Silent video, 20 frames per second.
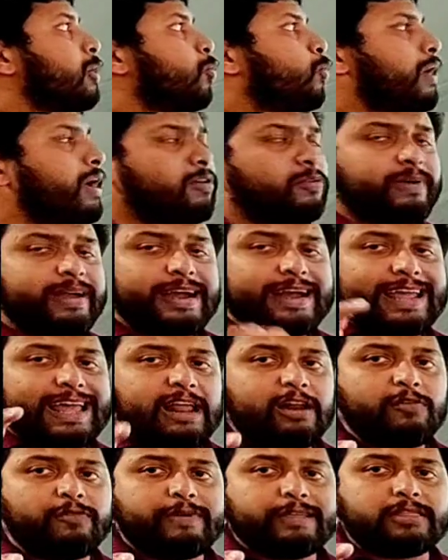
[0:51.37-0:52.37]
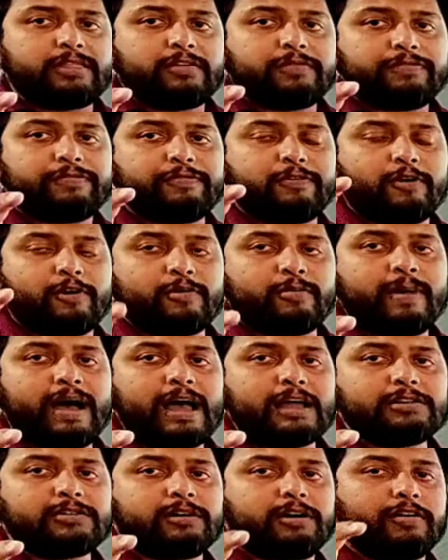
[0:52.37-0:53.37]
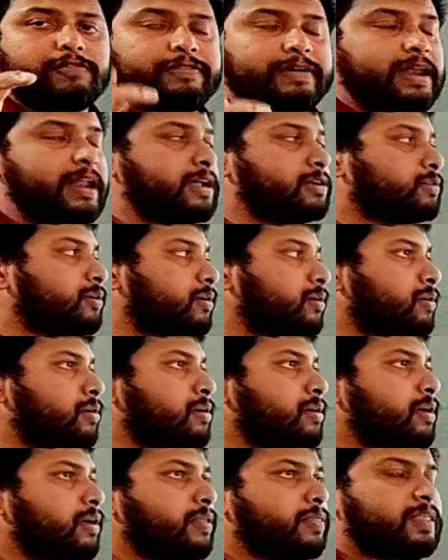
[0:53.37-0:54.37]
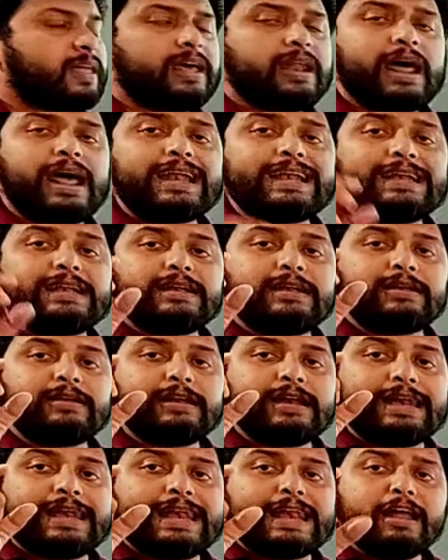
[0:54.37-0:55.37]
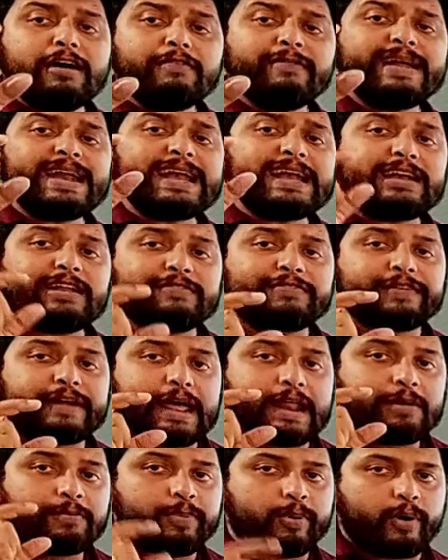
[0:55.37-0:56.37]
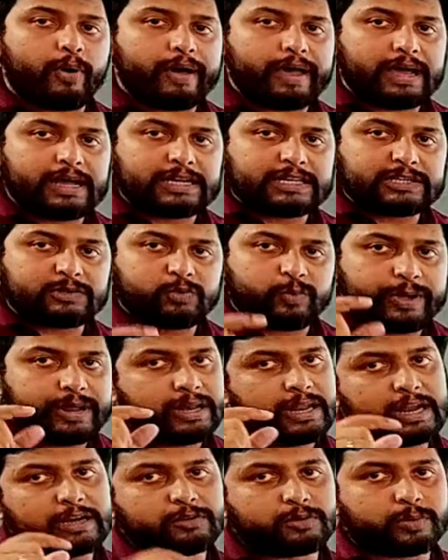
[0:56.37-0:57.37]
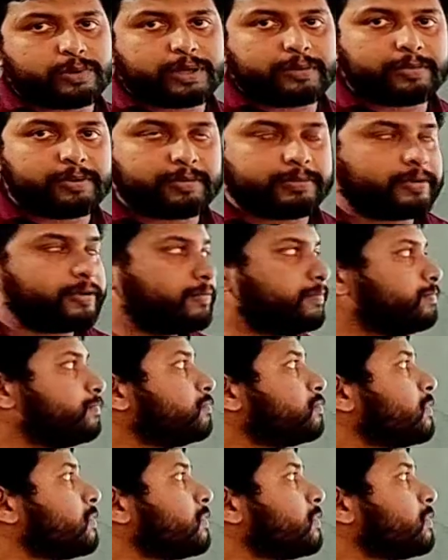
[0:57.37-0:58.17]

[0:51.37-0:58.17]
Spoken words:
While we deal with the format of a letter, there are 11 different points we need to remember.